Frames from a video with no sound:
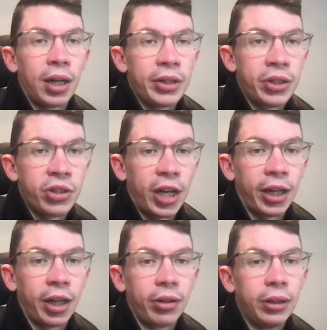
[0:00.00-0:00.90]
like
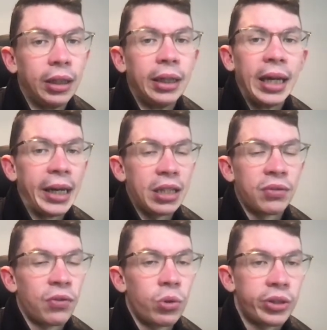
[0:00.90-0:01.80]
Zinchenko. He gets
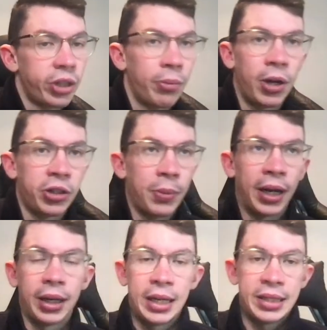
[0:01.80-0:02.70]
forward so much,
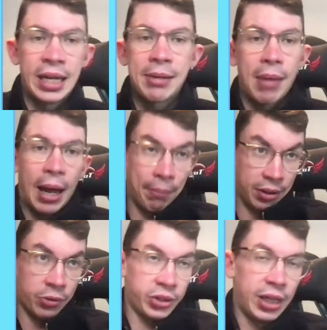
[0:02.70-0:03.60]
mate. His heat map, and
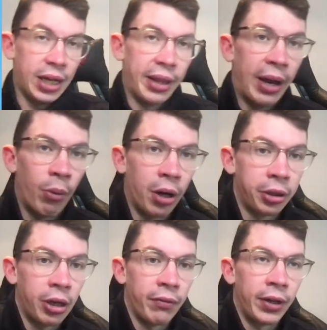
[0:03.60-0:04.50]
you'll see it on that
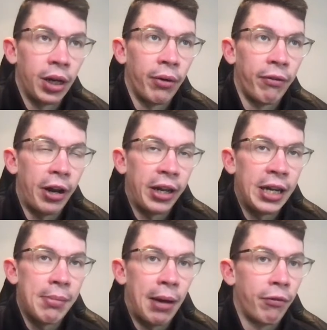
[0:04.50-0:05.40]
wildcard video. I found a
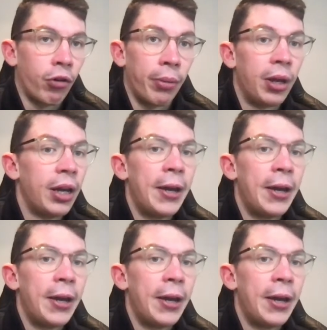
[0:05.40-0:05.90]
heat map for him.